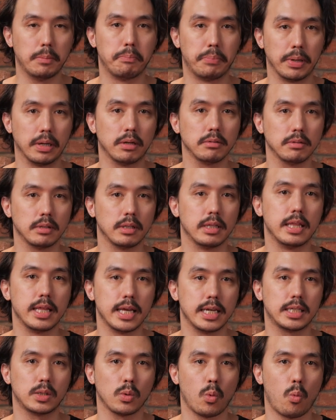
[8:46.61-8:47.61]
build
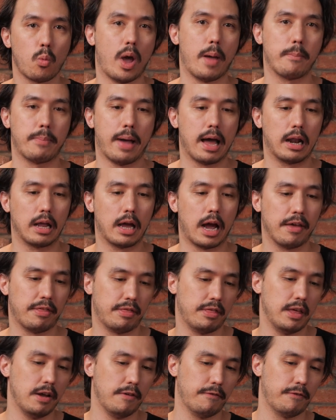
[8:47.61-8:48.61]
this wet palette, I
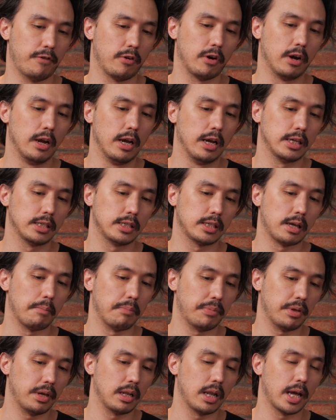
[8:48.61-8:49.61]
think, for
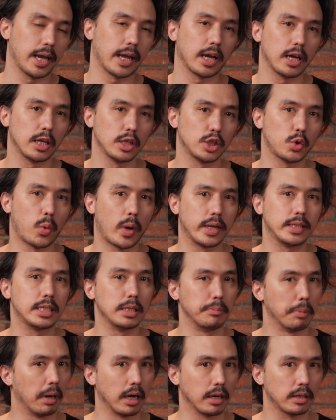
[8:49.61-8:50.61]
something like
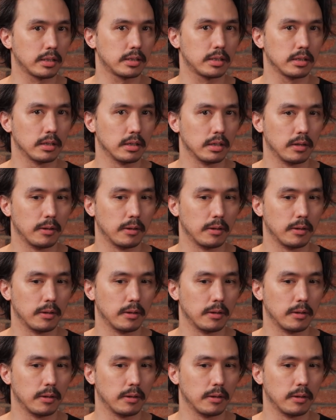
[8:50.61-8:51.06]
20 bucks.